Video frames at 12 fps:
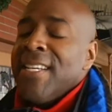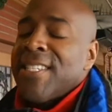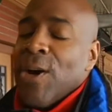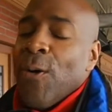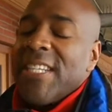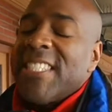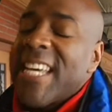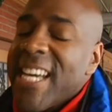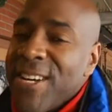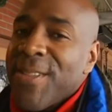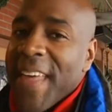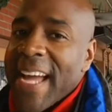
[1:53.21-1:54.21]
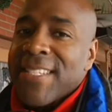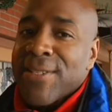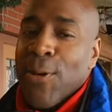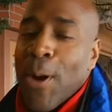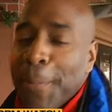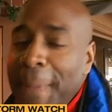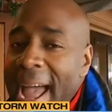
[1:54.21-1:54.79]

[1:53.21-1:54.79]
So until that storm